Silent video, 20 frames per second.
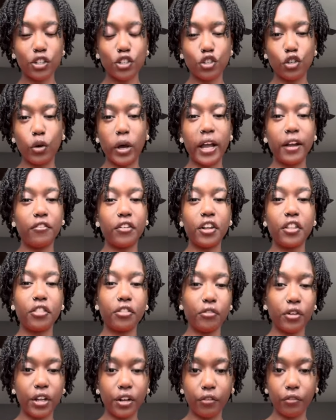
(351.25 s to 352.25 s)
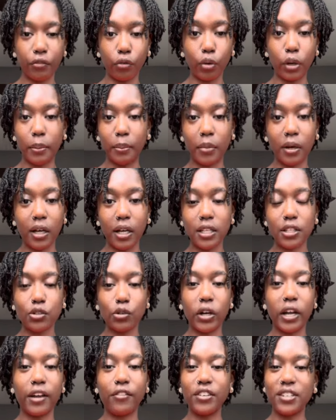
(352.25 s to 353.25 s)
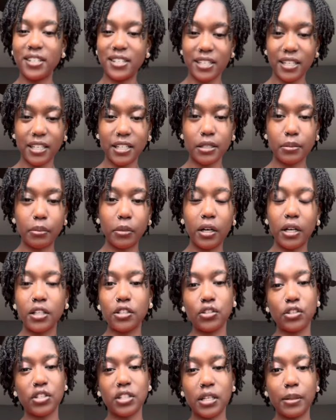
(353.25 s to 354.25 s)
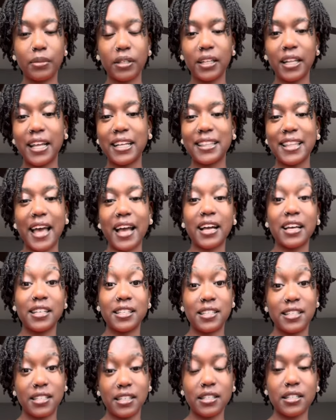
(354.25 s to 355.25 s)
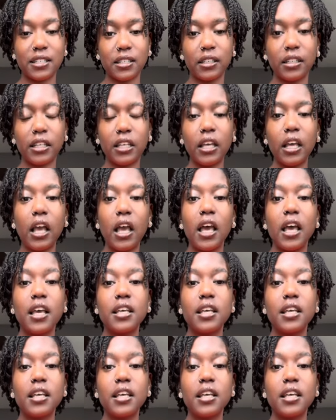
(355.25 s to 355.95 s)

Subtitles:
So every 3 to 4 months or every 6 months or something like that consistently.